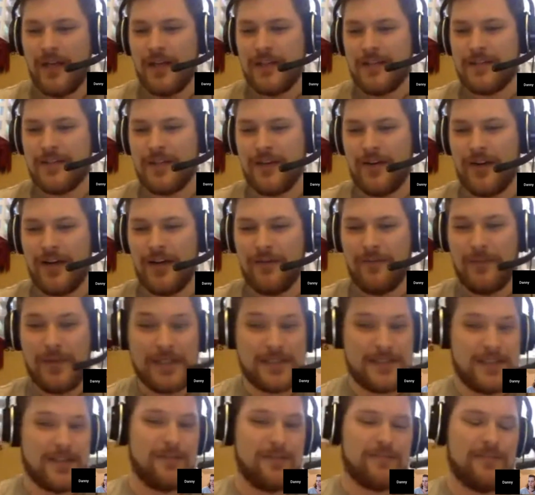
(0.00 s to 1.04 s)
So like I
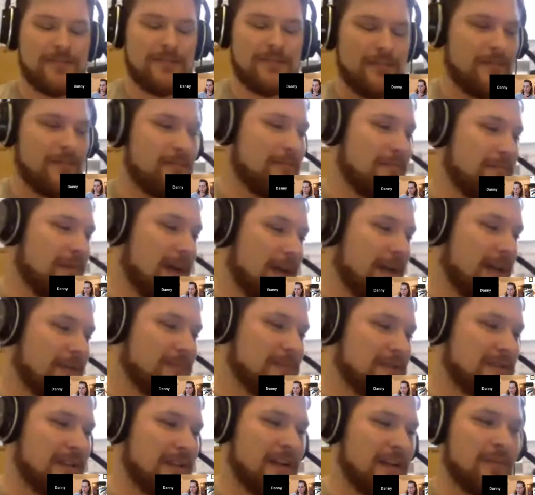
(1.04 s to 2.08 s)
said, my
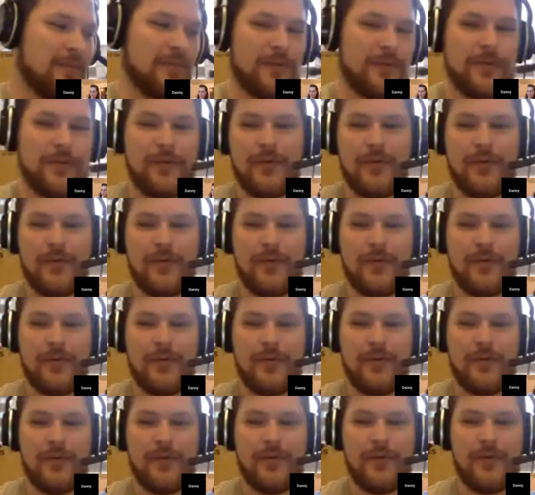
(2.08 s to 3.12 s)
name's Danny Blue.
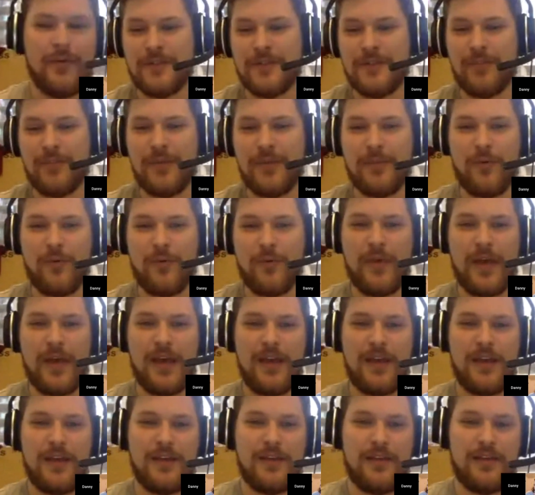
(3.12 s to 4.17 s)
Some
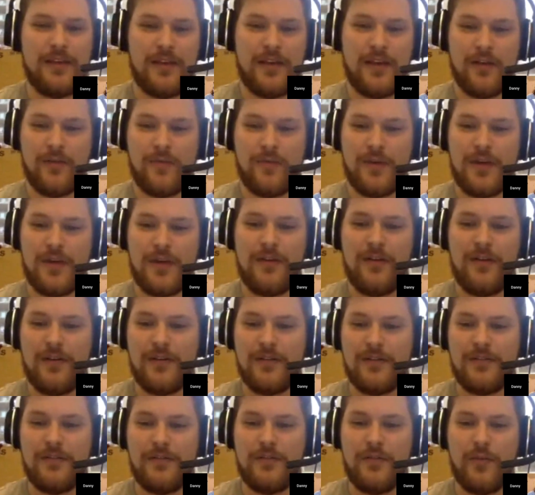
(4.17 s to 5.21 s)
people may hear me
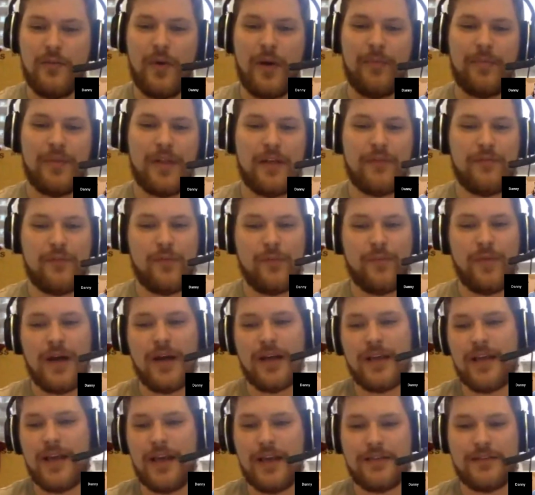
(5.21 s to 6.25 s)
on the Web Platform
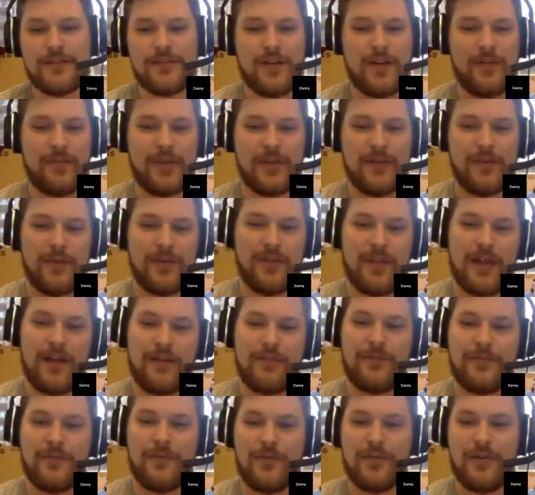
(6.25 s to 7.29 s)
podcast, so I've been doing that
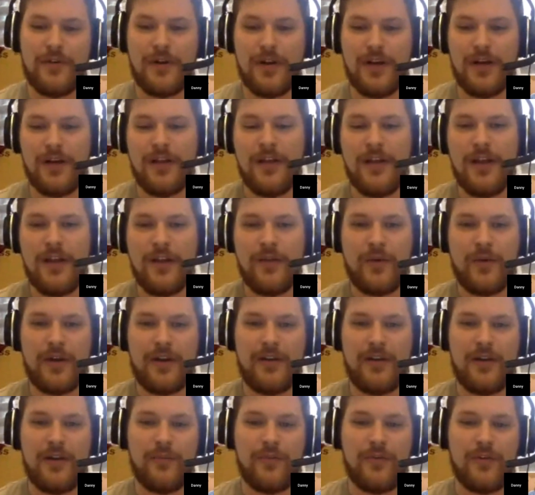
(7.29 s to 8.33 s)
for quite a
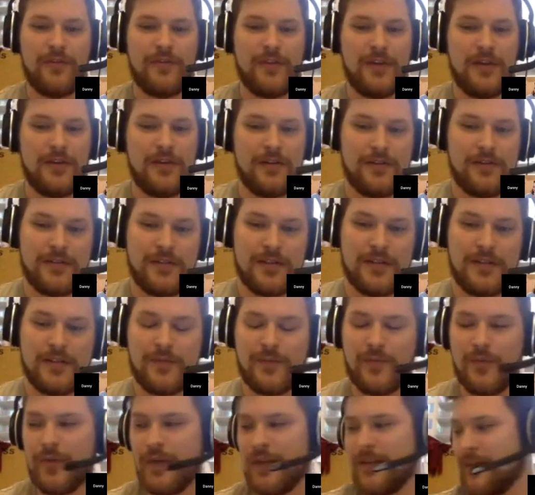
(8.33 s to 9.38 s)
number of years at this
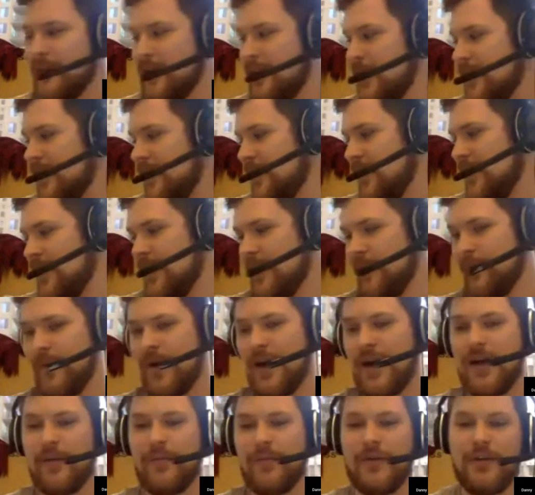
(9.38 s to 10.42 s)
point. I'm
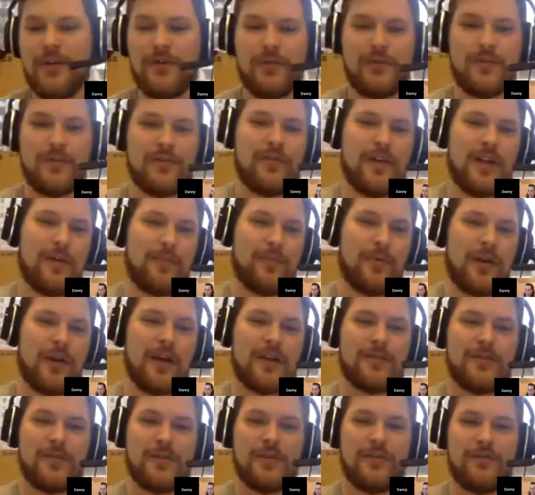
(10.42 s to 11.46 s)
a Google developer
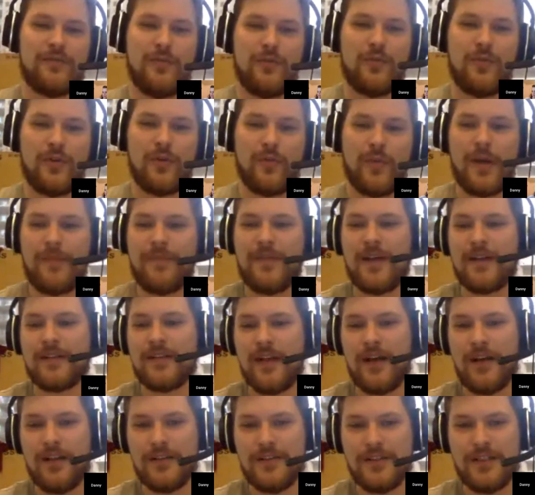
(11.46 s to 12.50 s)
expert for web
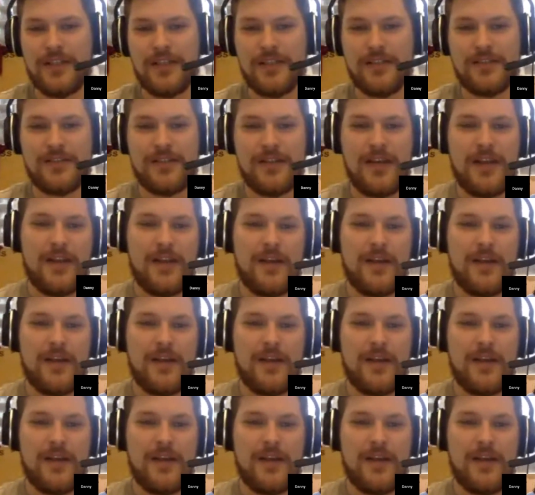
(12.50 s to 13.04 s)
technologies.